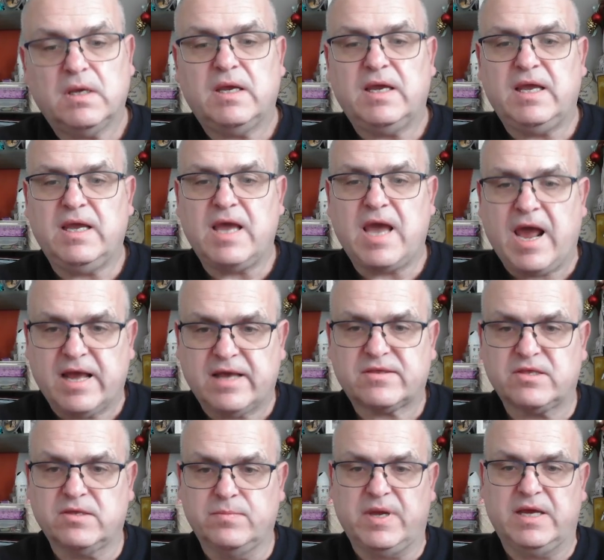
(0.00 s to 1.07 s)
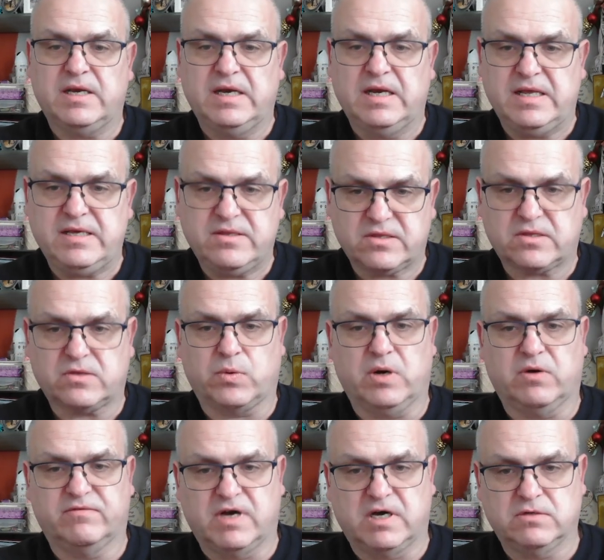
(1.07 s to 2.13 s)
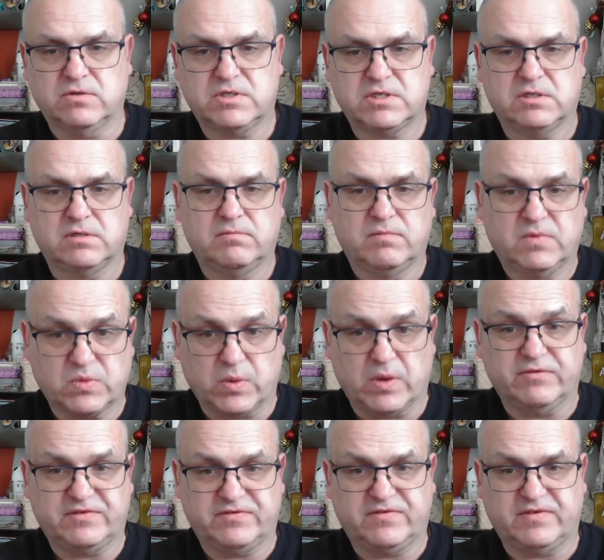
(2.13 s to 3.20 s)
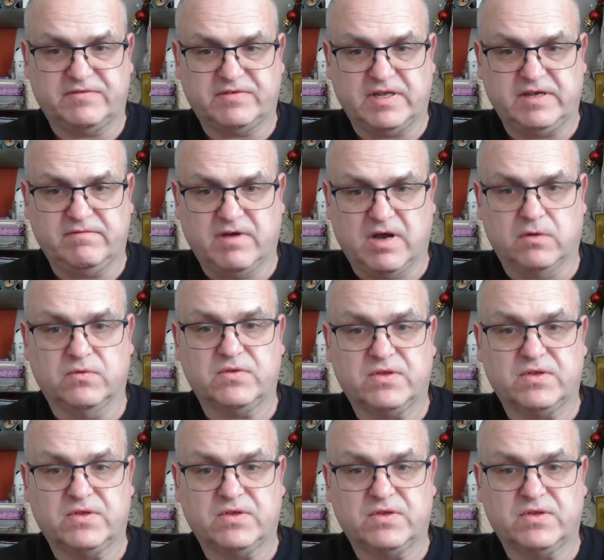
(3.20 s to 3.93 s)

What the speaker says: It has to be at least 12 volts, 12 to 15 volts.